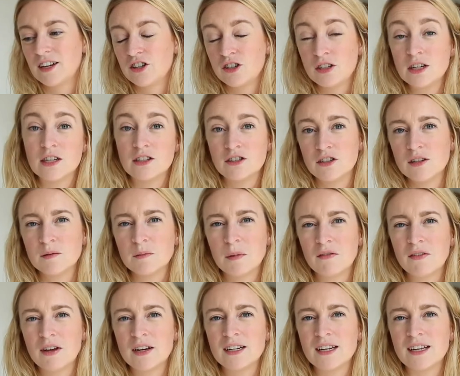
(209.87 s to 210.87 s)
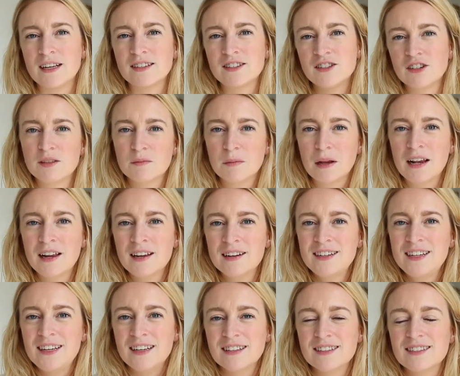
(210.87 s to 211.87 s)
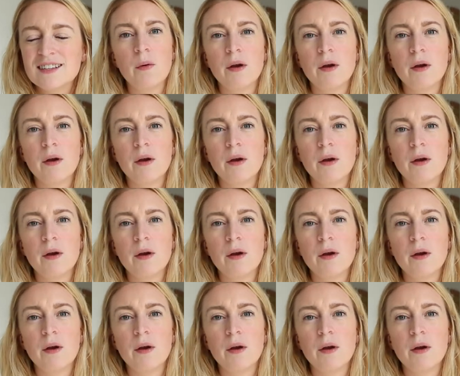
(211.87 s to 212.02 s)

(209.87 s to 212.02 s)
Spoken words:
she's my fake niece, she's my little niece.